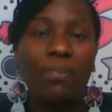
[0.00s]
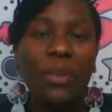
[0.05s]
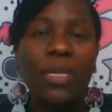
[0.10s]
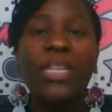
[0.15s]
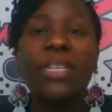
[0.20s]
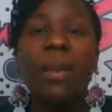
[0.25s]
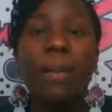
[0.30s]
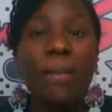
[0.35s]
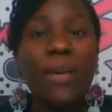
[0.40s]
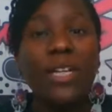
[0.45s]

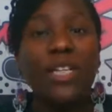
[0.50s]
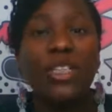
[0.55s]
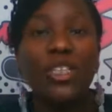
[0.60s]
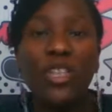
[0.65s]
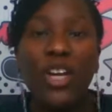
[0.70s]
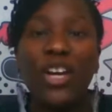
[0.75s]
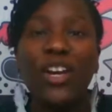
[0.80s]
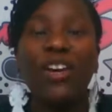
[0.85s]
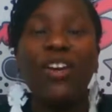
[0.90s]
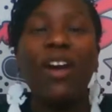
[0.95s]
being the
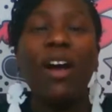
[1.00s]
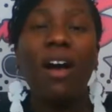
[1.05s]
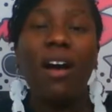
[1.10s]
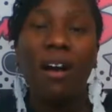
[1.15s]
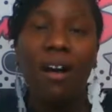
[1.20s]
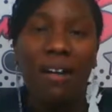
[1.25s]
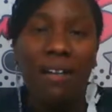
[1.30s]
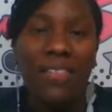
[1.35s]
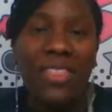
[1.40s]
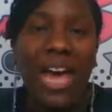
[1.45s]
administrator
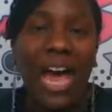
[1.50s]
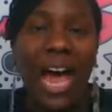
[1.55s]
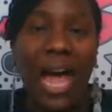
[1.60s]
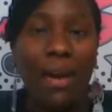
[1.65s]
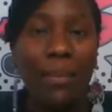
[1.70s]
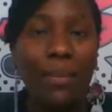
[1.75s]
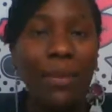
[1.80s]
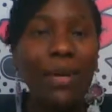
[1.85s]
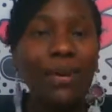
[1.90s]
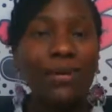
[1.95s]
of the
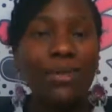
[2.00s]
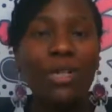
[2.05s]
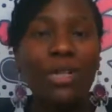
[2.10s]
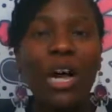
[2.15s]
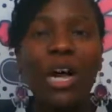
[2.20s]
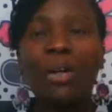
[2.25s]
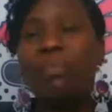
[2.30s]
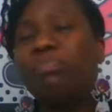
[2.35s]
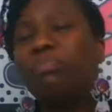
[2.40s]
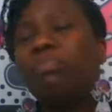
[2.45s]
IPO
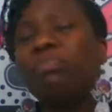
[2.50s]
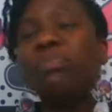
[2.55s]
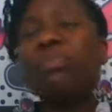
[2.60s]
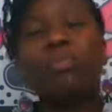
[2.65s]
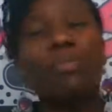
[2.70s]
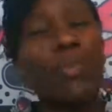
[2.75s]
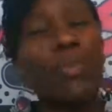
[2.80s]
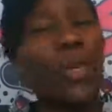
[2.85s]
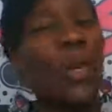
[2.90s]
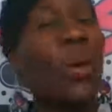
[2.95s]
drop,
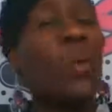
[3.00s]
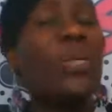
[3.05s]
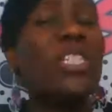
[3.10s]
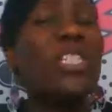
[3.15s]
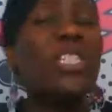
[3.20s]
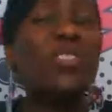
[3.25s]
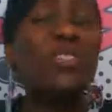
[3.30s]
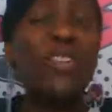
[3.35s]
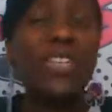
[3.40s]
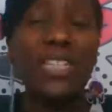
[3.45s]
which
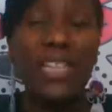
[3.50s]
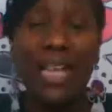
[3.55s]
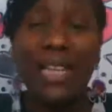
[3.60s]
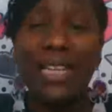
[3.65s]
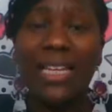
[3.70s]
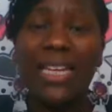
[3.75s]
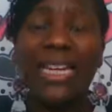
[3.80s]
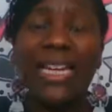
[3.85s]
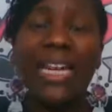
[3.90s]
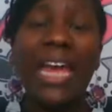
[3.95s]
is
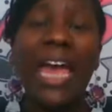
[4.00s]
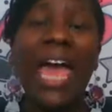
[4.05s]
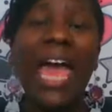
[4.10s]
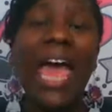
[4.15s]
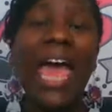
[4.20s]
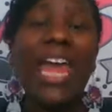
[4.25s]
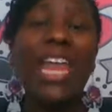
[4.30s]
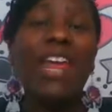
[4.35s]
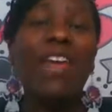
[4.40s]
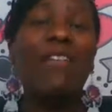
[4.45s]
Fidelity.
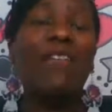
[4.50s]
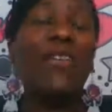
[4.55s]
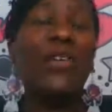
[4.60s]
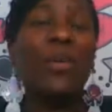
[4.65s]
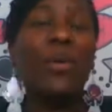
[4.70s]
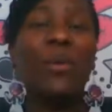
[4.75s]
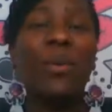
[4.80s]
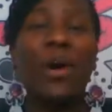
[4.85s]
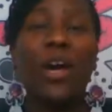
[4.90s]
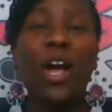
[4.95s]
And if
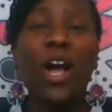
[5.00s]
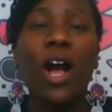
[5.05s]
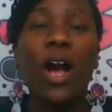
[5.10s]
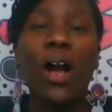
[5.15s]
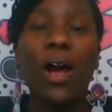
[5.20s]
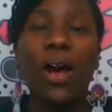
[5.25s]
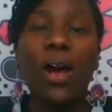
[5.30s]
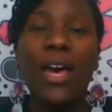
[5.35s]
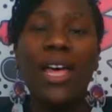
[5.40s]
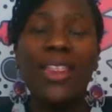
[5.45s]
you were
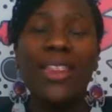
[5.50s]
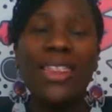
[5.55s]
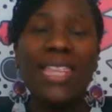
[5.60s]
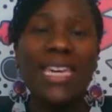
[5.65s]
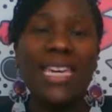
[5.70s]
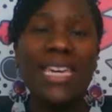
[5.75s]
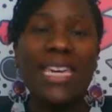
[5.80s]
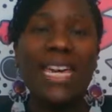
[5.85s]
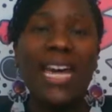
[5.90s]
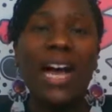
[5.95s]
on
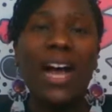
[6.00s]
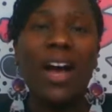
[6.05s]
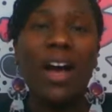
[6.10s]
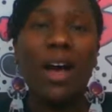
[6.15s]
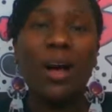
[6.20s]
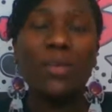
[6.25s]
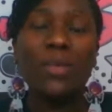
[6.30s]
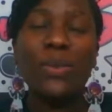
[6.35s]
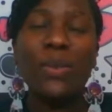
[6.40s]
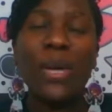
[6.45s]
the
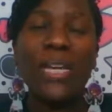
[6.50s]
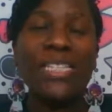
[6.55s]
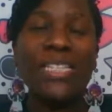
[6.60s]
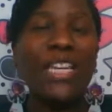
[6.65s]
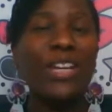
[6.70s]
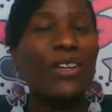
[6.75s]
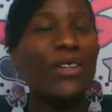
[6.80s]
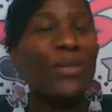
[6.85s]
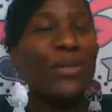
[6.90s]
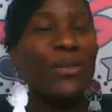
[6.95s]

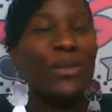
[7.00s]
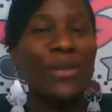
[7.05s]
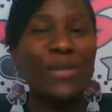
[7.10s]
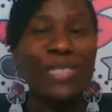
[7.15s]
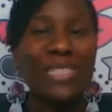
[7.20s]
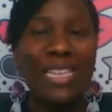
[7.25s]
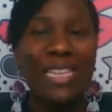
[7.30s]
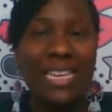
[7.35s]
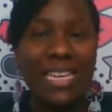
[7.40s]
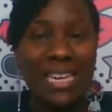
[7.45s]
Swagslayer New
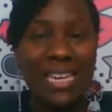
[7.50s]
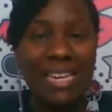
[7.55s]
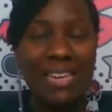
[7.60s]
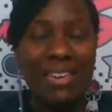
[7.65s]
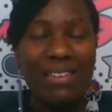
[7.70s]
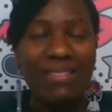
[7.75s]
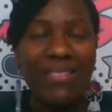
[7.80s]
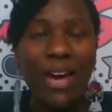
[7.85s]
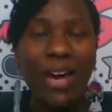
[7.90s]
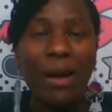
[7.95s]
Year's
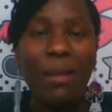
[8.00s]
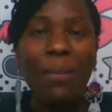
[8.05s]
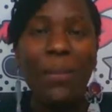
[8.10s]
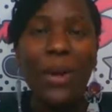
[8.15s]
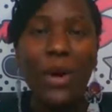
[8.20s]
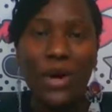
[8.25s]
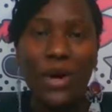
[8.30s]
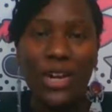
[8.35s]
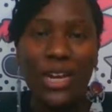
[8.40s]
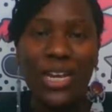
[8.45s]
Eve
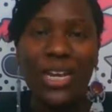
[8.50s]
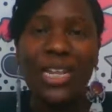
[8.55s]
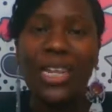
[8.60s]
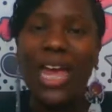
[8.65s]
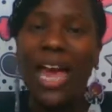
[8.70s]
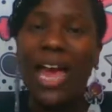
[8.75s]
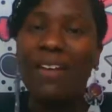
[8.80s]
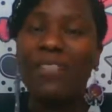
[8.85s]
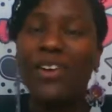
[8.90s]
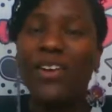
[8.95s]
party
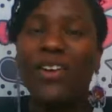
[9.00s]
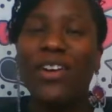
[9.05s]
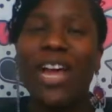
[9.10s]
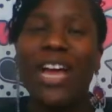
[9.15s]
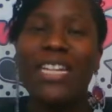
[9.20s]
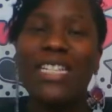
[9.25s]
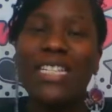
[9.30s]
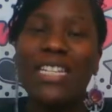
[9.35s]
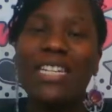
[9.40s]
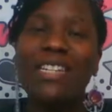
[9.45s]
live here on
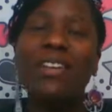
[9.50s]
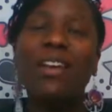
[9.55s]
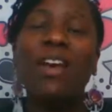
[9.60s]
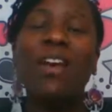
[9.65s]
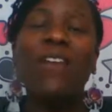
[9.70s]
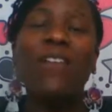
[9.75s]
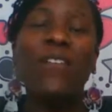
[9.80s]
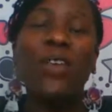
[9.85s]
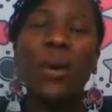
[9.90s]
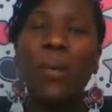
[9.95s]
IG
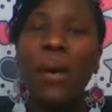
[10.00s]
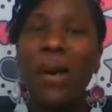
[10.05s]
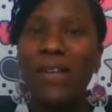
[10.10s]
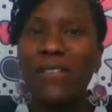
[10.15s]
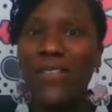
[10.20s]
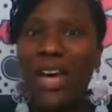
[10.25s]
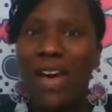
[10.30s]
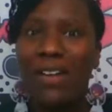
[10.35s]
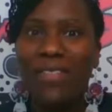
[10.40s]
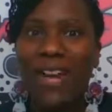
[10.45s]
for about
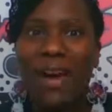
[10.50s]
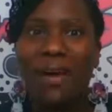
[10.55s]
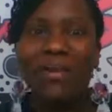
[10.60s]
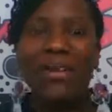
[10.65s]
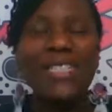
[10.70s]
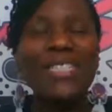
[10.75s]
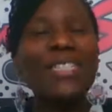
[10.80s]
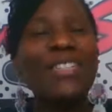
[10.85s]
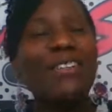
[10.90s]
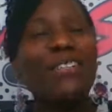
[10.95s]
5
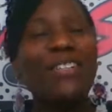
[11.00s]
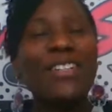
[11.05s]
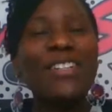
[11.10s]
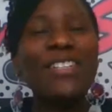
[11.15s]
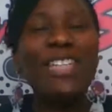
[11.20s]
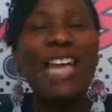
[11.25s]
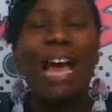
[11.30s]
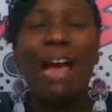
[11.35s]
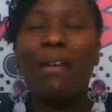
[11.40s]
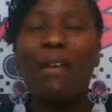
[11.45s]
hours, the
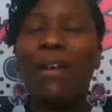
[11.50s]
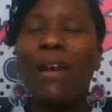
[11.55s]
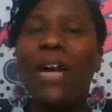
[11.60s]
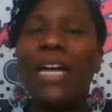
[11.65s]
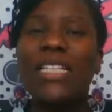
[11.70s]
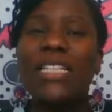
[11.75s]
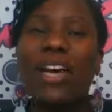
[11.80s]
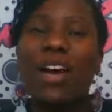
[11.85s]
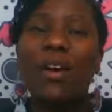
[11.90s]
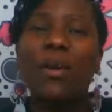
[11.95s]
first hour
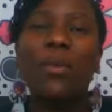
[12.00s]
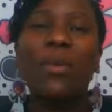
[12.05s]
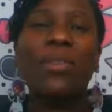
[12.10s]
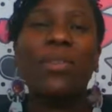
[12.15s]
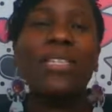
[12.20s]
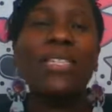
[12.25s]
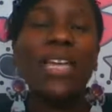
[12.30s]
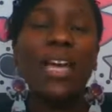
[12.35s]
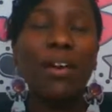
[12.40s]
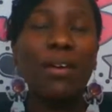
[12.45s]
I talked
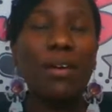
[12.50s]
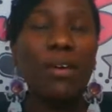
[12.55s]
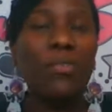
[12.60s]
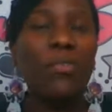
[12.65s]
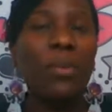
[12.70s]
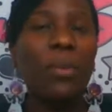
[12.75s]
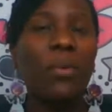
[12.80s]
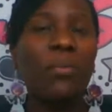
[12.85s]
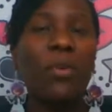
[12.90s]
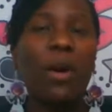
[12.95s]
with Terry
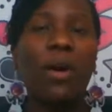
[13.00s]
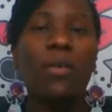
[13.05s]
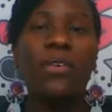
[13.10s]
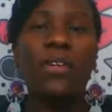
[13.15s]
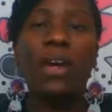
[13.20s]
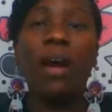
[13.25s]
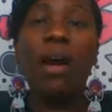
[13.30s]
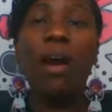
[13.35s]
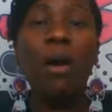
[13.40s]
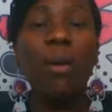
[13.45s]
from
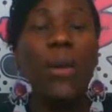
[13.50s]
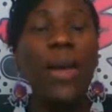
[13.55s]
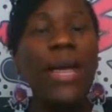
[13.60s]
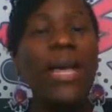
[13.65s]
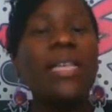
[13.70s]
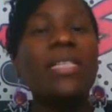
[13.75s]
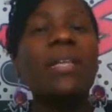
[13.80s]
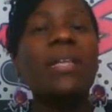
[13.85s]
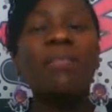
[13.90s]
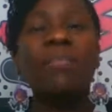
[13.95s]
Evolving
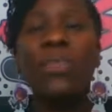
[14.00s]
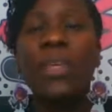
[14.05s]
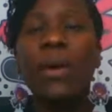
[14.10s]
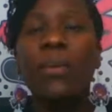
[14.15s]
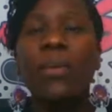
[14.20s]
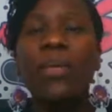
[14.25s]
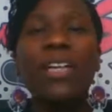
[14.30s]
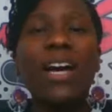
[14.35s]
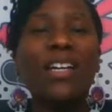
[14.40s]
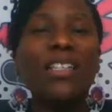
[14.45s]
Always.
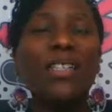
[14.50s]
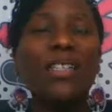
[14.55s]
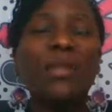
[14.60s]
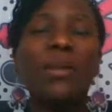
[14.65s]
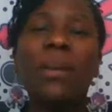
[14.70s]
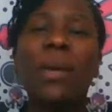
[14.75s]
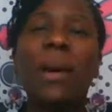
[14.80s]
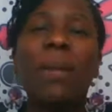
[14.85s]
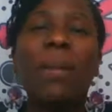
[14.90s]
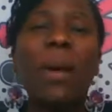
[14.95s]
We talked a
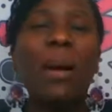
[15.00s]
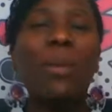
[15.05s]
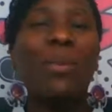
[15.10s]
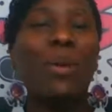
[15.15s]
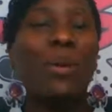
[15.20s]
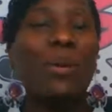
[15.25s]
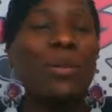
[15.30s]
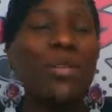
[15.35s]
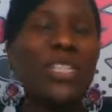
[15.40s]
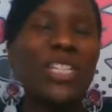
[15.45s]
little bit about
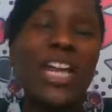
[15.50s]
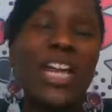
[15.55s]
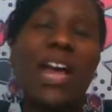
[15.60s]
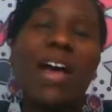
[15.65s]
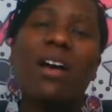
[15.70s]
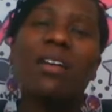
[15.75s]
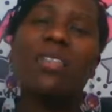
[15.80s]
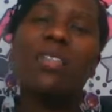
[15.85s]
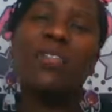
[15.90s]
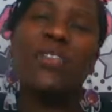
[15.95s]
brokerage
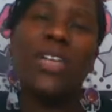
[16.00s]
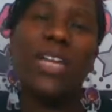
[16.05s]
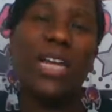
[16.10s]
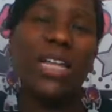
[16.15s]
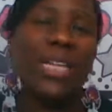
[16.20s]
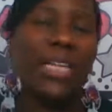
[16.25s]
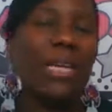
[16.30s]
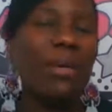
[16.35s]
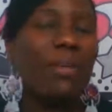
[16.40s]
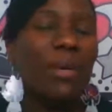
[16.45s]
accounts,
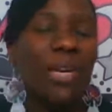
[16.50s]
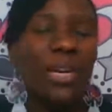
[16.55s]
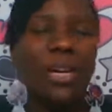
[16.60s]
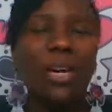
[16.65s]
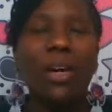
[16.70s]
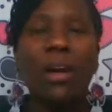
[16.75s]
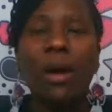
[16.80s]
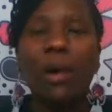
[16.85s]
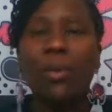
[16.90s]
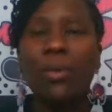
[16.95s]
Fidelity being
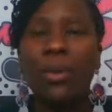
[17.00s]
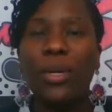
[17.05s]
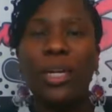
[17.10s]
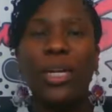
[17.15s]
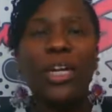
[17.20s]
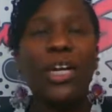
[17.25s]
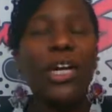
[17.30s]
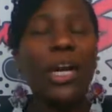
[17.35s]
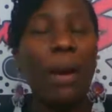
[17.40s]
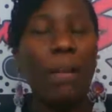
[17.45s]
a pretty
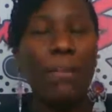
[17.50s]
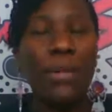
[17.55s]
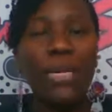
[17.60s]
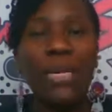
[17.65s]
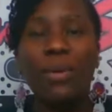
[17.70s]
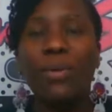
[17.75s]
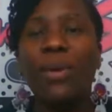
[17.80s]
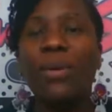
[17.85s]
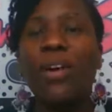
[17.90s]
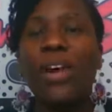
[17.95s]
good
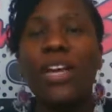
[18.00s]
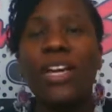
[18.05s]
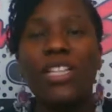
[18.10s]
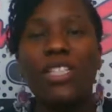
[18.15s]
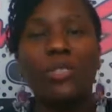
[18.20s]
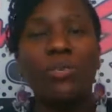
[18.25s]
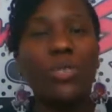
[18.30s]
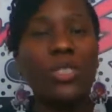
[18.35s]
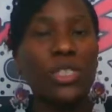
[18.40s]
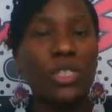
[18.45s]
company with great
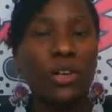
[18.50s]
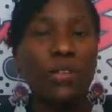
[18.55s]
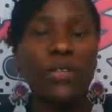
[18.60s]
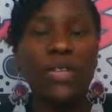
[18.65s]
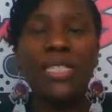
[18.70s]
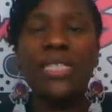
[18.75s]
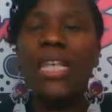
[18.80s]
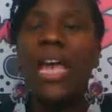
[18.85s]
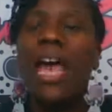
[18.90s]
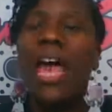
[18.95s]
customer
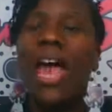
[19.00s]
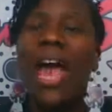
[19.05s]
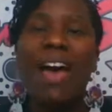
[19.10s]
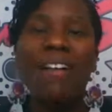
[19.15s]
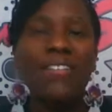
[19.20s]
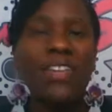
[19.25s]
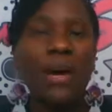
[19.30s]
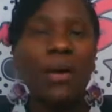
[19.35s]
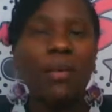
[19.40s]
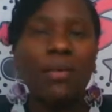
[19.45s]
service.
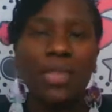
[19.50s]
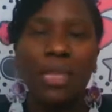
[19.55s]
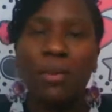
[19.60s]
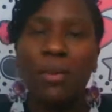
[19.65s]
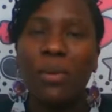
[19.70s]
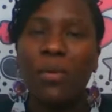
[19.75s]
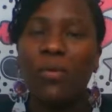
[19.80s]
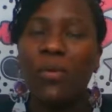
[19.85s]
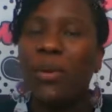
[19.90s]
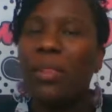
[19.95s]
I've dealt with them
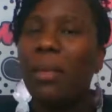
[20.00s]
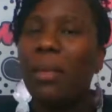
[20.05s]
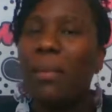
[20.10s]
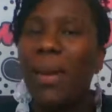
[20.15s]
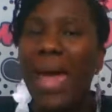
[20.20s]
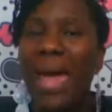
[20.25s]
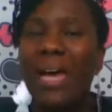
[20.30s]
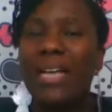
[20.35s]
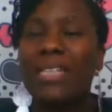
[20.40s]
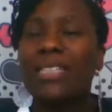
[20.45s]
before in the
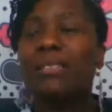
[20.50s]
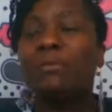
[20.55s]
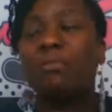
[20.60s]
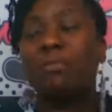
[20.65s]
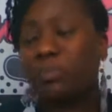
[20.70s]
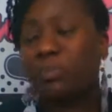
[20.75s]
past.